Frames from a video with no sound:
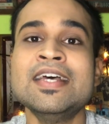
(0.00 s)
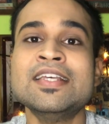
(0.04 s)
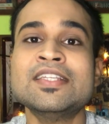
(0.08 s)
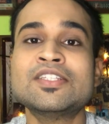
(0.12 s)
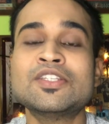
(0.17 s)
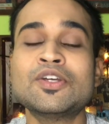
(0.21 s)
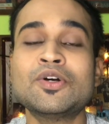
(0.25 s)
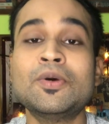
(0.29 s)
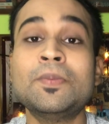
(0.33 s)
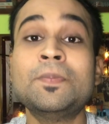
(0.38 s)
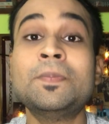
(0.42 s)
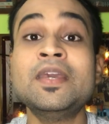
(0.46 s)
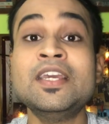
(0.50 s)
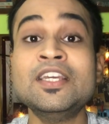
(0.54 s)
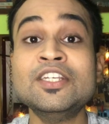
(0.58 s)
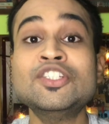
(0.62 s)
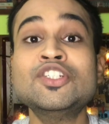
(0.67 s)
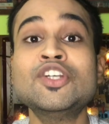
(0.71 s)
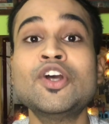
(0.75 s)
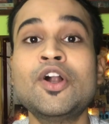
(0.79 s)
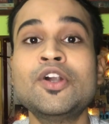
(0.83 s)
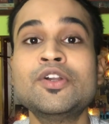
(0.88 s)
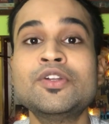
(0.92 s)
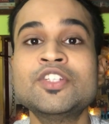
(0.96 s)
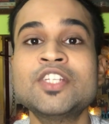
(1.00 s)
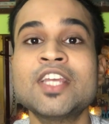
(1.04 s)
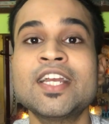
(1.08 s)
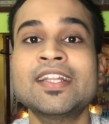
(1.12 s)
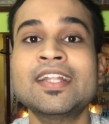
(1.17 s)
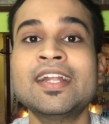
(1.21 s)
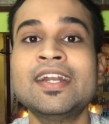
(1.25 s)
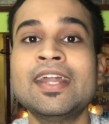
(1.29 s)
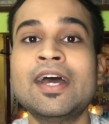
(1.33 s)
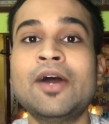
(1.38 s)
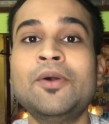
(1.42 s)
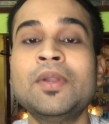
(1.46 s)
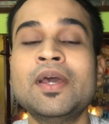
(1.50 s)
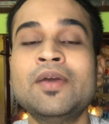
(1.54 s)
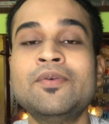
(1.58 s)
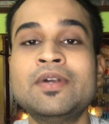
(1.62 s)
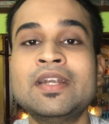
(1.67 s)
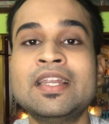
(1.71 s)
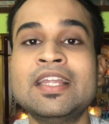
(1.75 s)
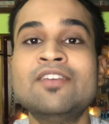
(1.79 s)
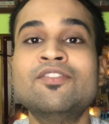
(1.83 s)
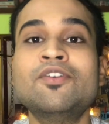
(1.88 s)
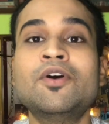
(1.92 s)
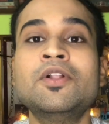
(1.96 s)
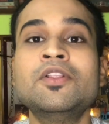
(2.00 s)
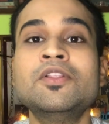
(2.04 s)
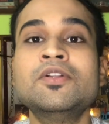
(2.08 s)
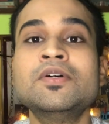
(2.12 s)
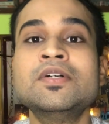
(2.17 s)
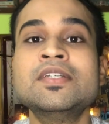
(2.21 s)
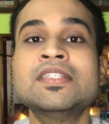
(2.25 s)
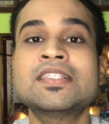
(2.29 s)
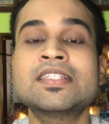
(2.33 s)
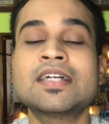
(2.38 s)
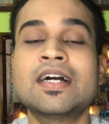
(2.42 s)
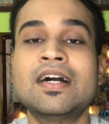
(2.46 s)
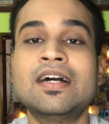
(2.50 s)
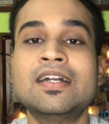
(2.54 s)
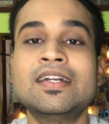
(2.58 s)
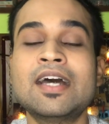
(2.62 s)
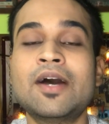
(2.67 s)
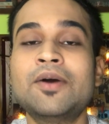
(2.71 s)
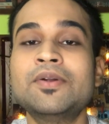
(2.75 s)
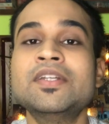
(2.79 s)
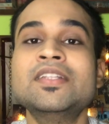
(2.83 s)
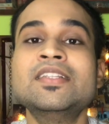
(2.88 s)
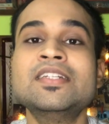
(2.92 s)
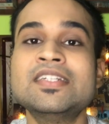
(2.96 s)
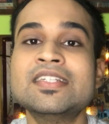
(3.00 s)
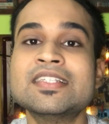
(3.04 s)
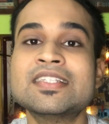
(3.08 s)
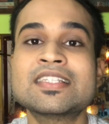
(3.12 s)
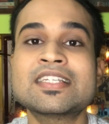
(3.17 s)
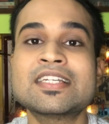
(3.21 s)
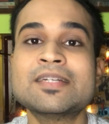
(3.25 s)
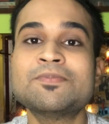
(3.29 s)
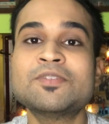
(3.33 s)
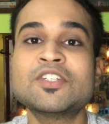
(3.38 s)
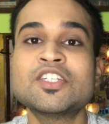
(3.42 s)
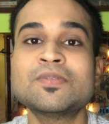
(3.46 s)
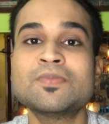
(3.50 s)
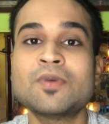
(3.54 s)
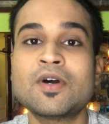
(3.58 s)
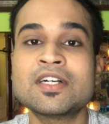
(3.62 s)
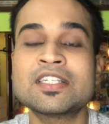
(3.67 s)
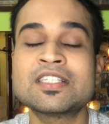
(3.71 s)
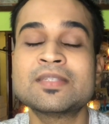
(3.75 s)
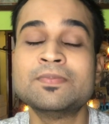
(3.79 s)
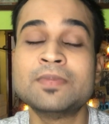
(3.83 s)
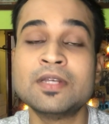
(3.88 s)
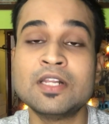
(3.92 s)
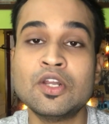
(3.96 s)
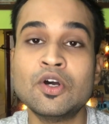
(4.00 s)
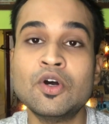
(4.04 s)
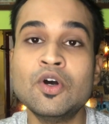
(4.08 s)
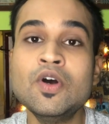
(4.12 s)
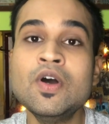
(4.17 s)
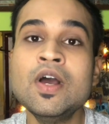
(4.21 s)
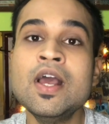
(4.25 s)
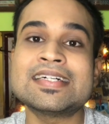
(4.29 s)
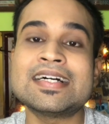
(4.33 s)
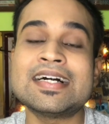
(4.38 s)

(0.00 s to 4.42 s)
So be sure to check that out. I would leave all those down in the description box below.